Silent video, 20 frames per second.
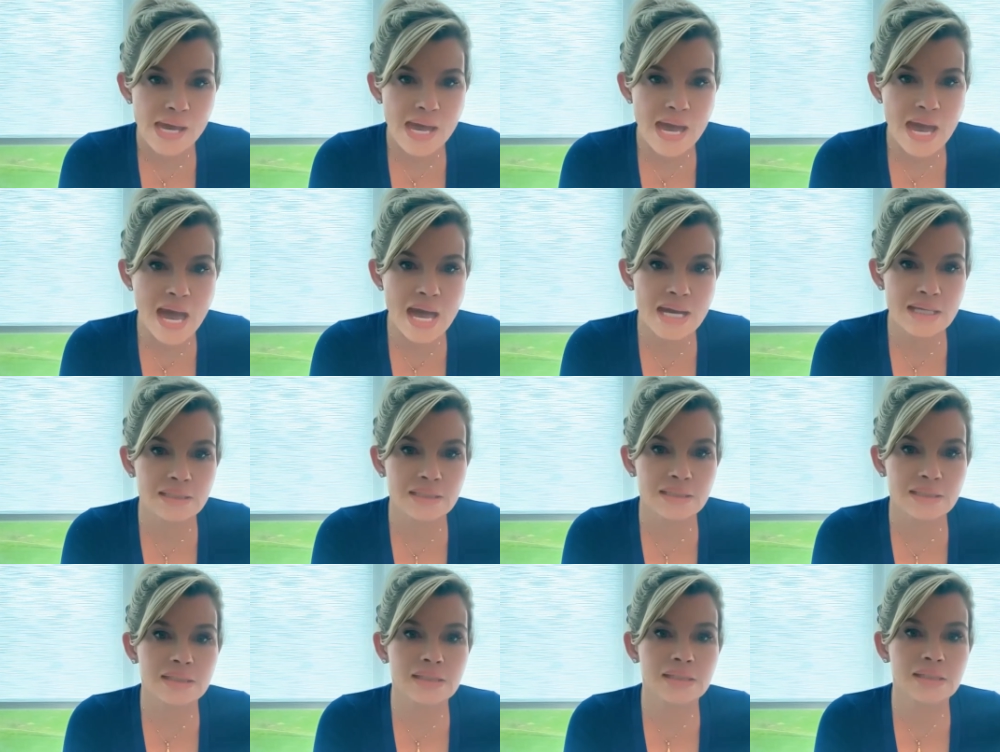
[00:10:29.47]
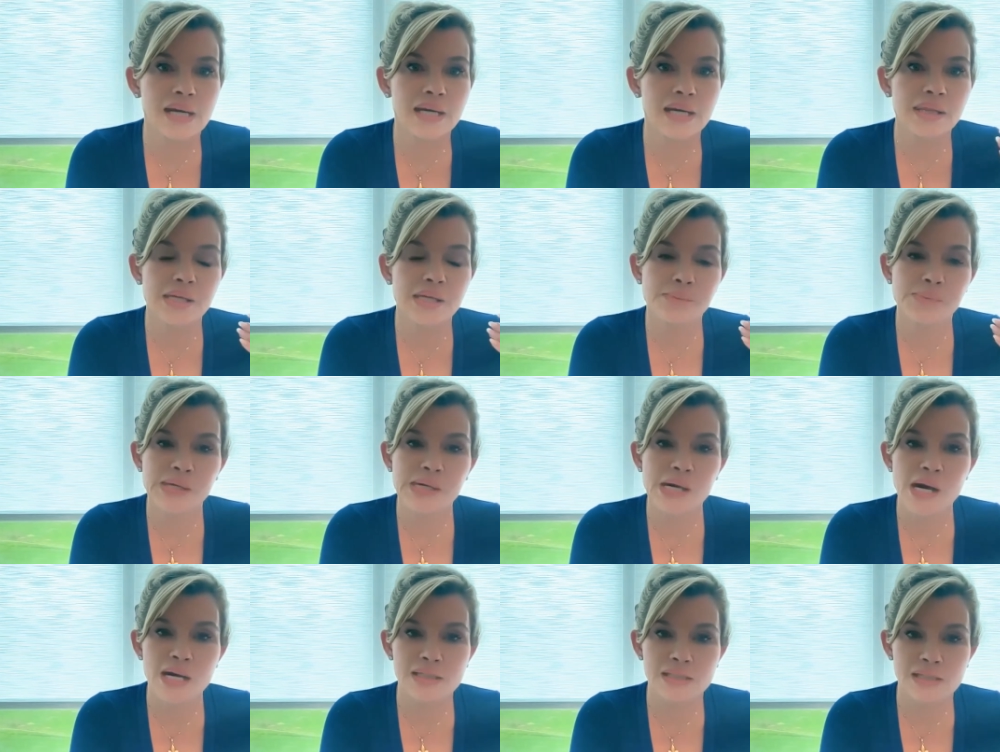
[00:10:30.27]
And I think
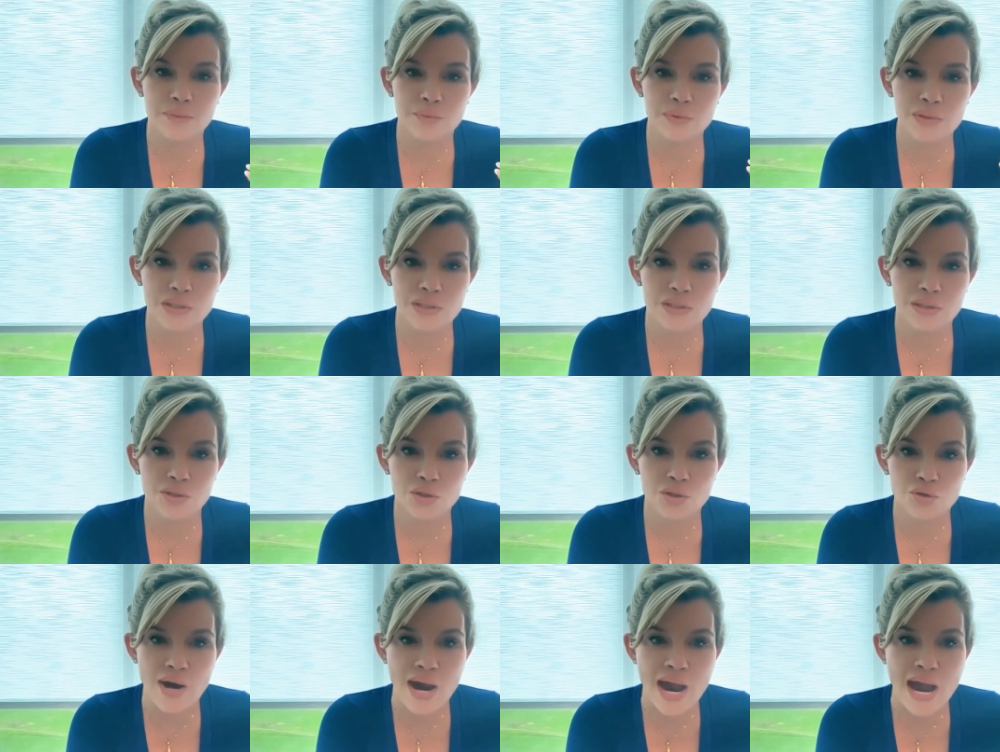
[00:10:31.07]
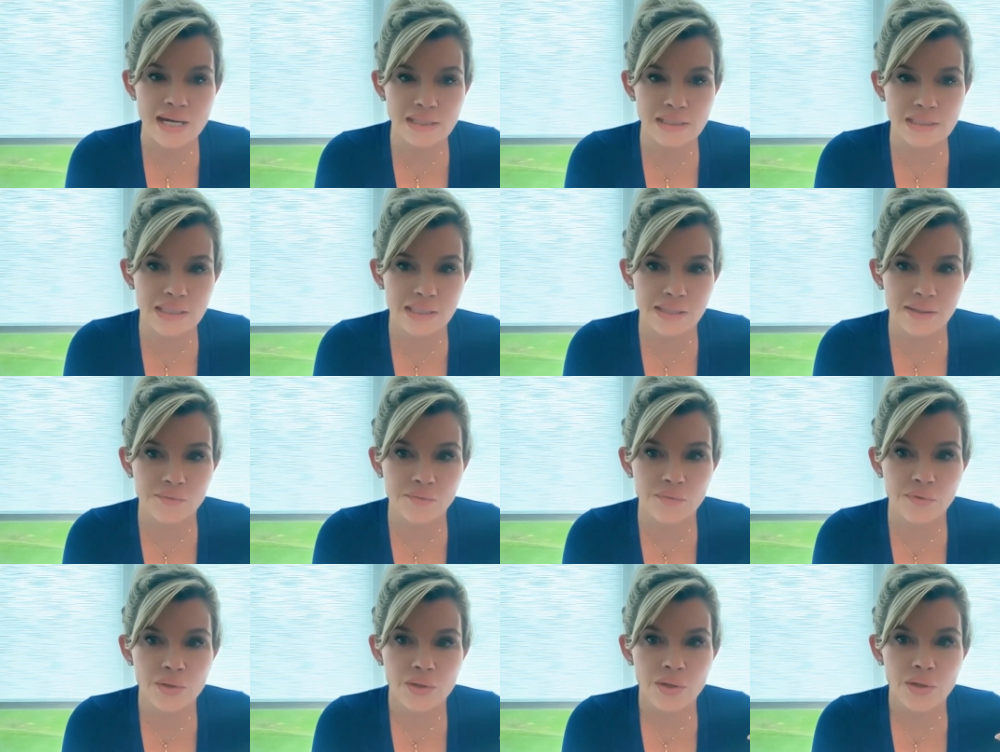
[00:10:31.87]
because I was
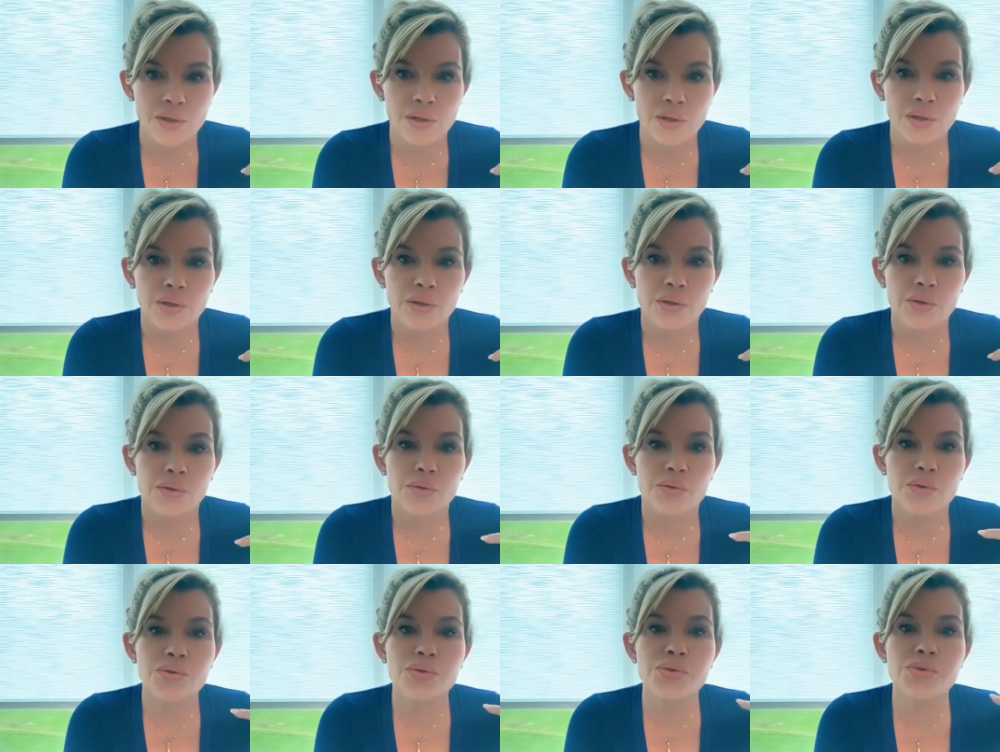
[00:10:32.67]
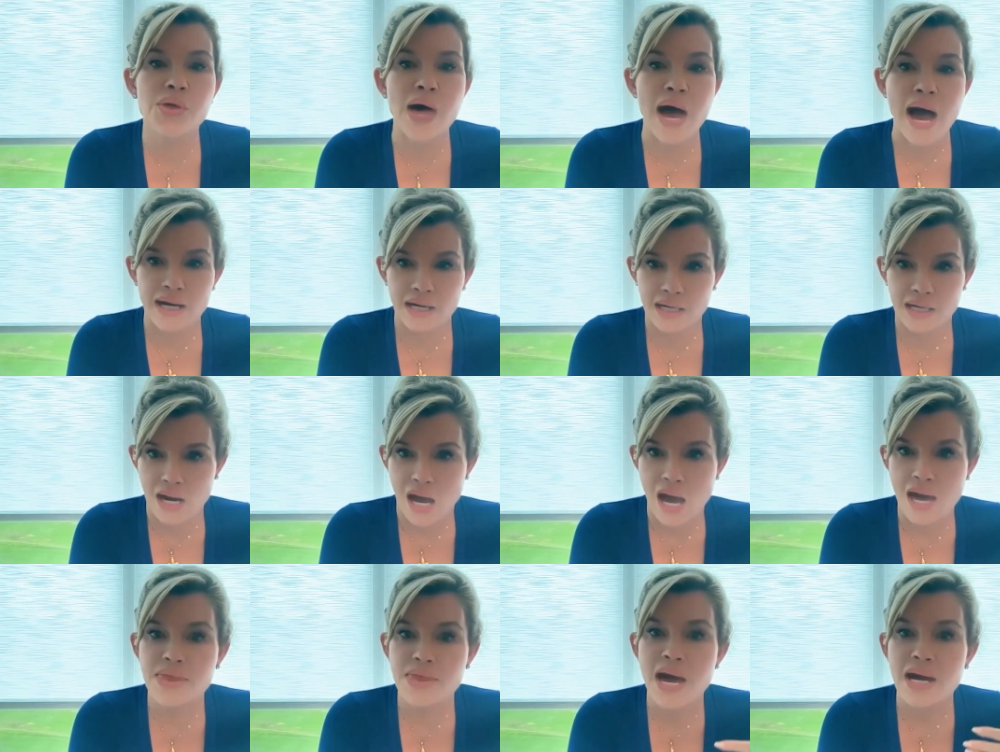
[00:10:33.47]
attractive, that
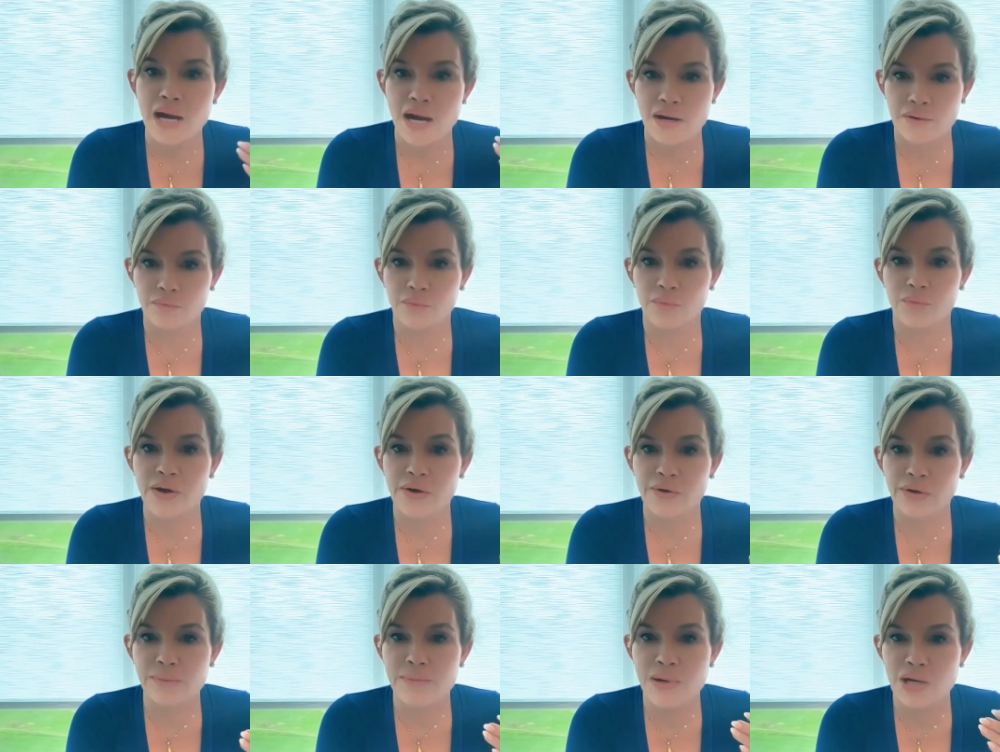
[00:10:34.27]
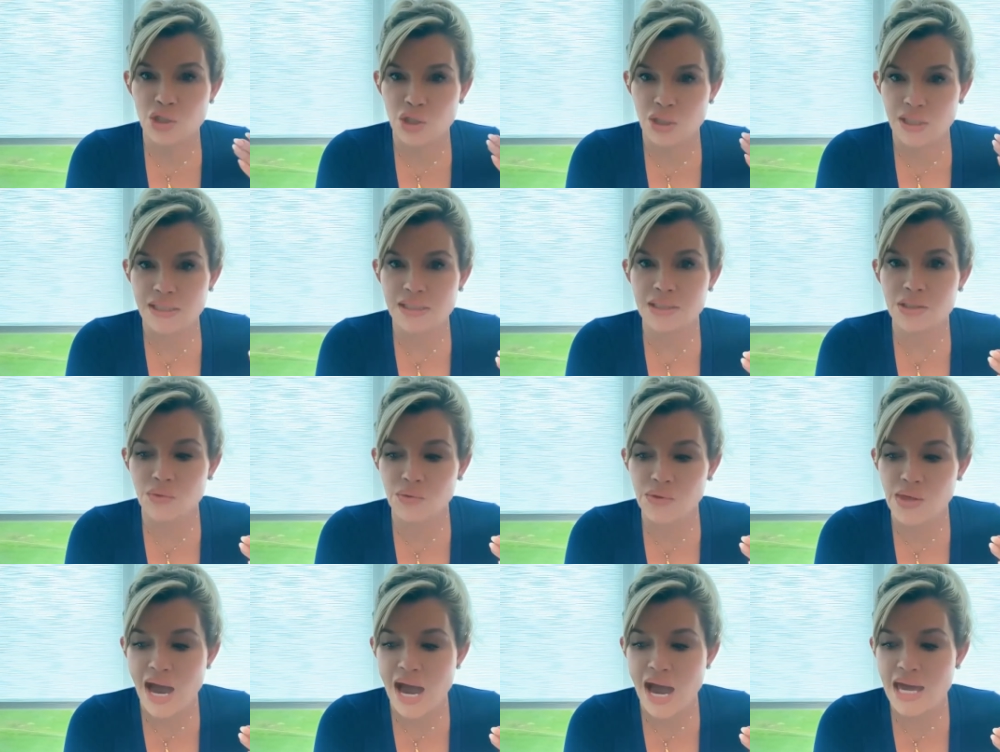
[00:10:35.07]
got very much
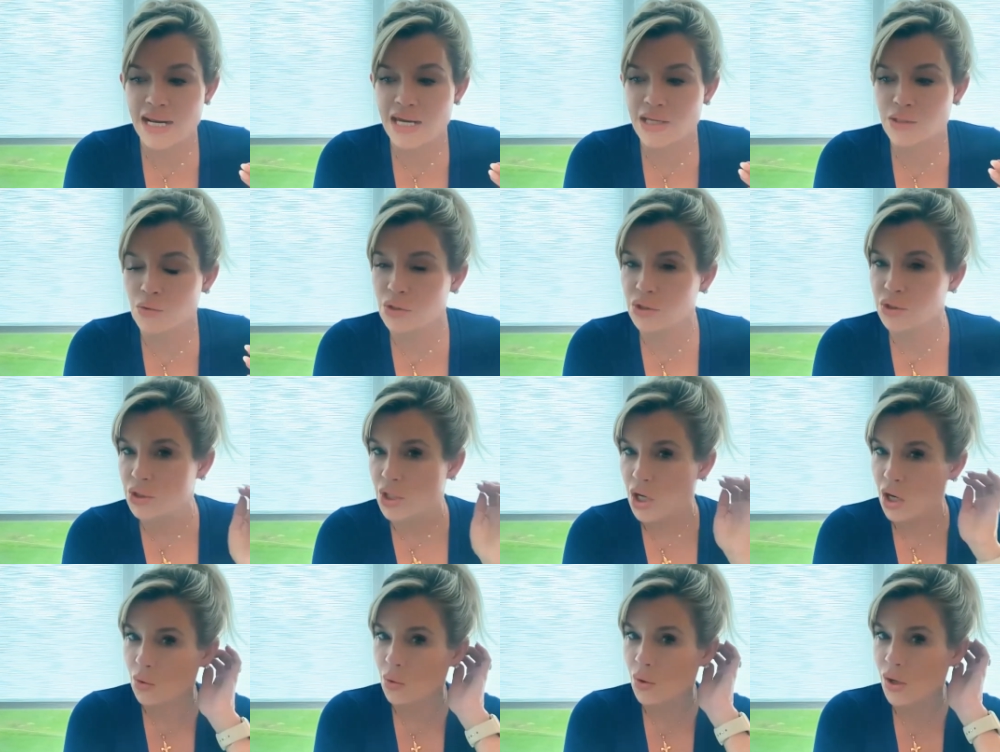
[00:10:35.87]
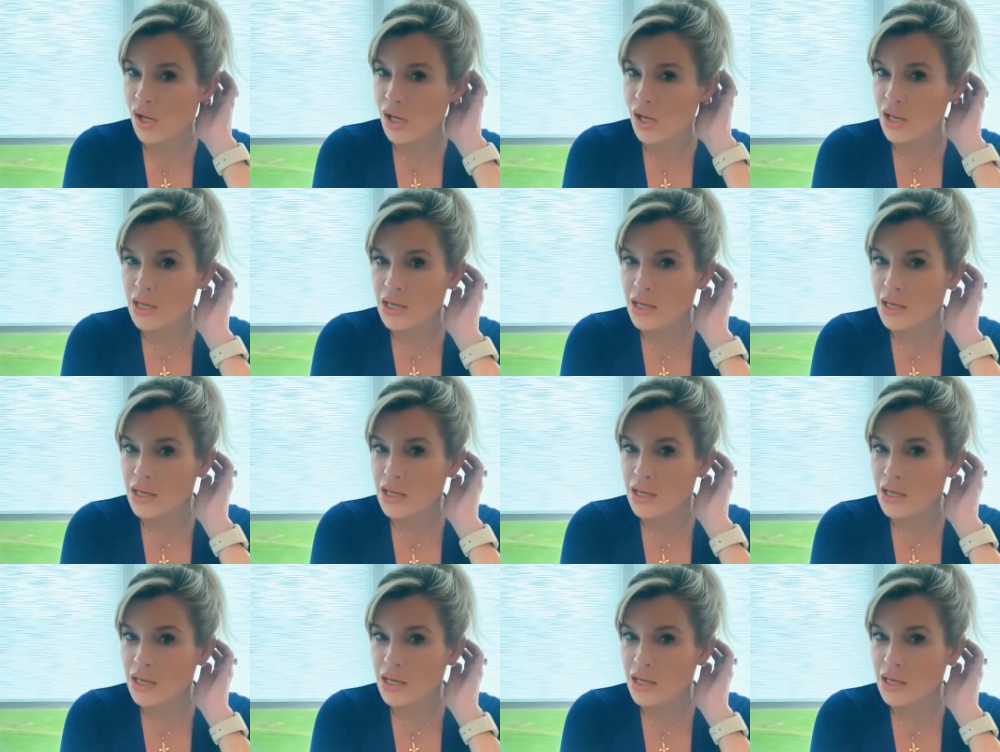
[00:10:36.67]
into that. And also,